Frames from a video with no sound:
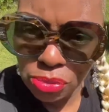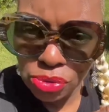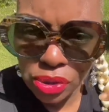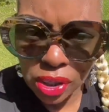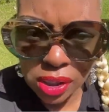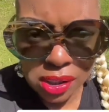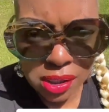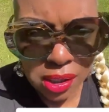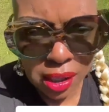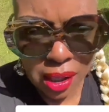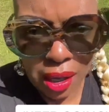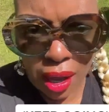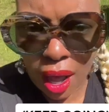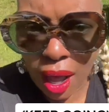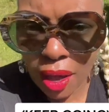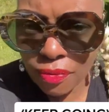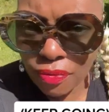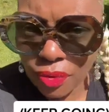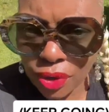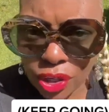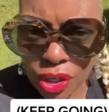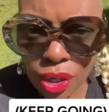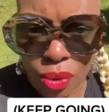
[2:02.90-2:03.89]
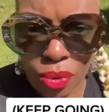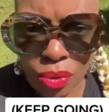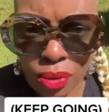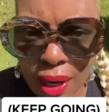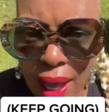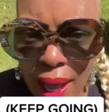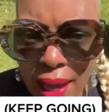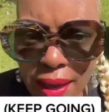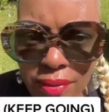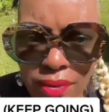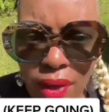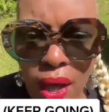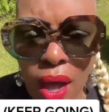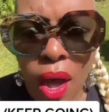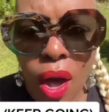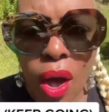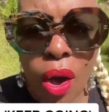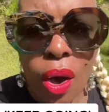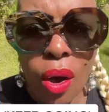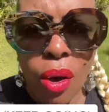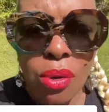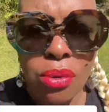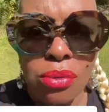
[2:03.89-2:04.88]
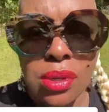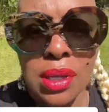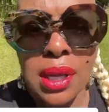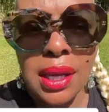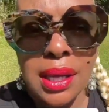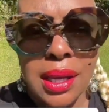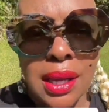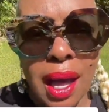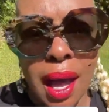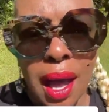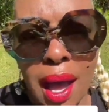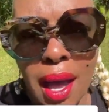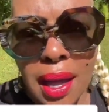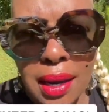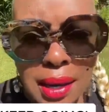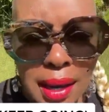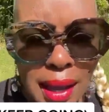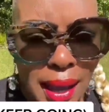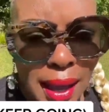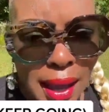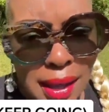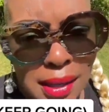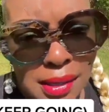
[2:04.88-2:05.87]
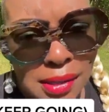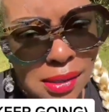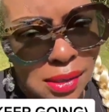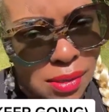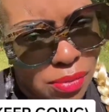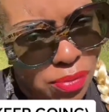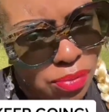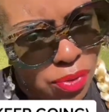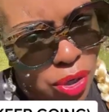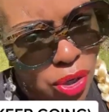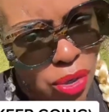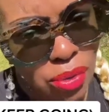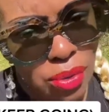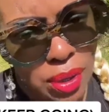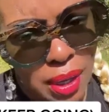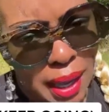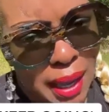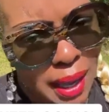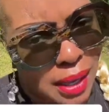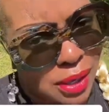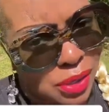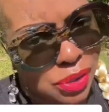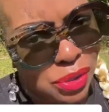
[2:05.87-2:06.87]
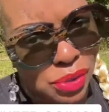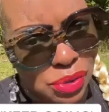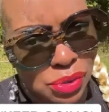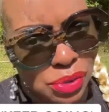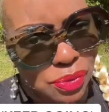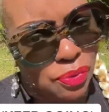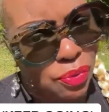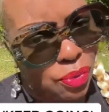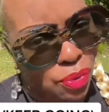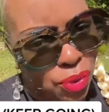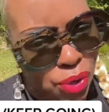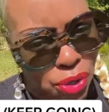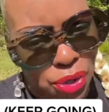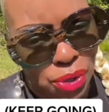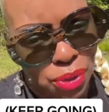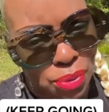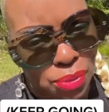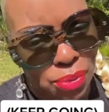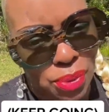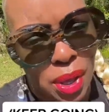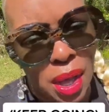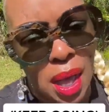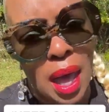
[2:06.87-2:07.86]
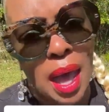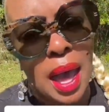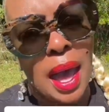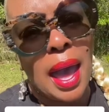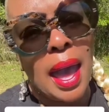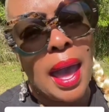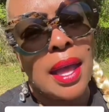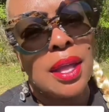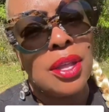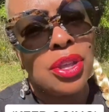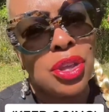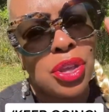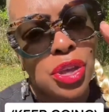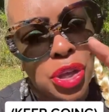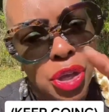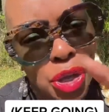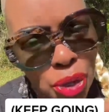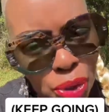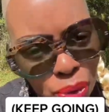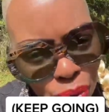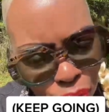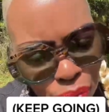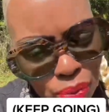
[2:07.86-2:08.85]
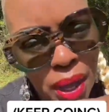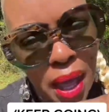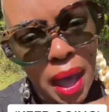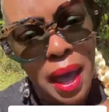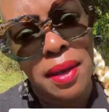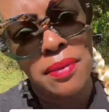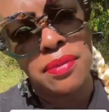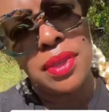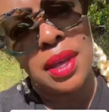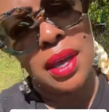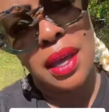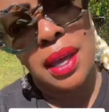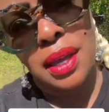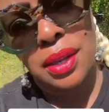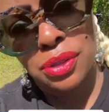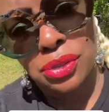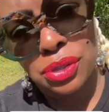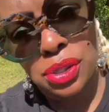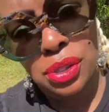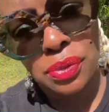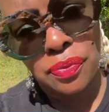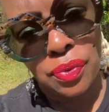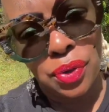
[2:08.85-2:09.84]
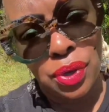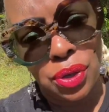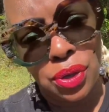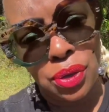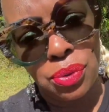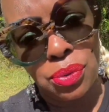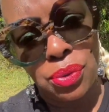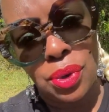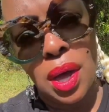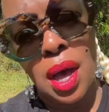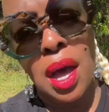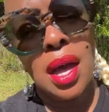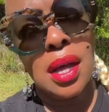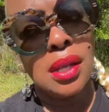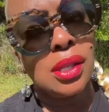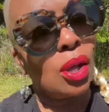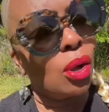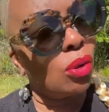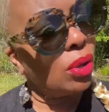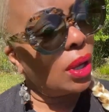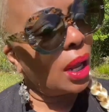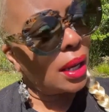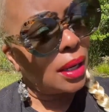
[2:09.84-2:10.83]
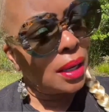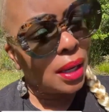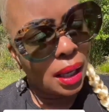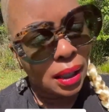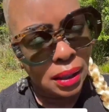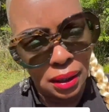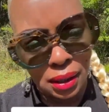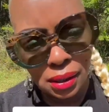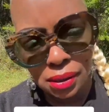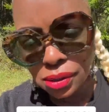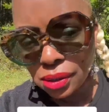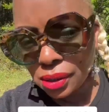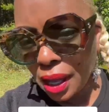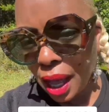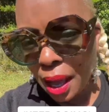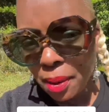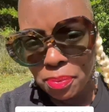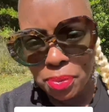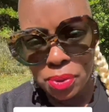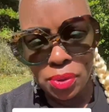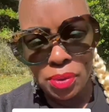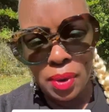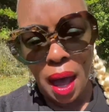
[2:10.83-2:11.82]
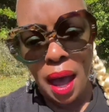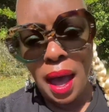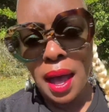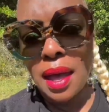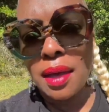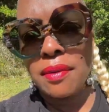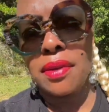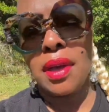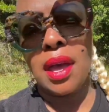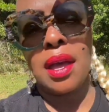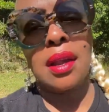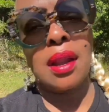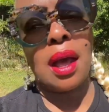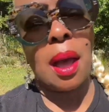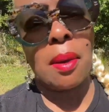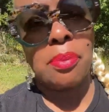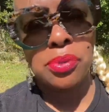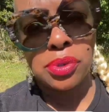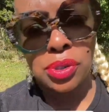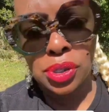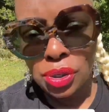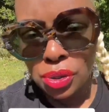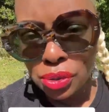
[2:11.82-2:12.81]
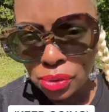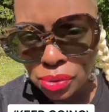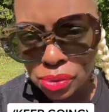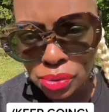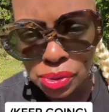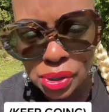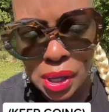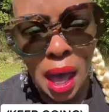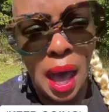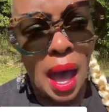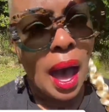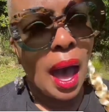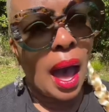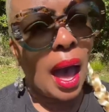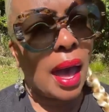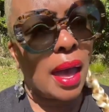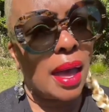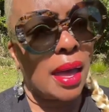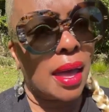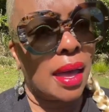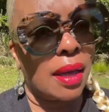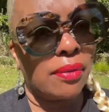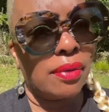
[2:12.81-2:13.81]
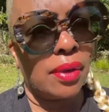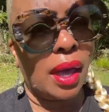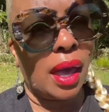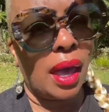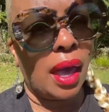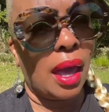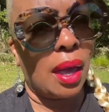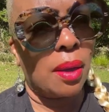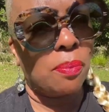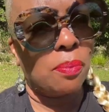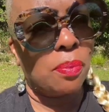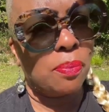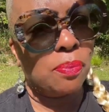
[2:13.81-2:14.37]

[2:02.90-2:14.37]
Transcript: trusting God for your life. Only God has the real answers for you. And you have the answers for you. Don't let nothing stop you. I have had obstacles. I have had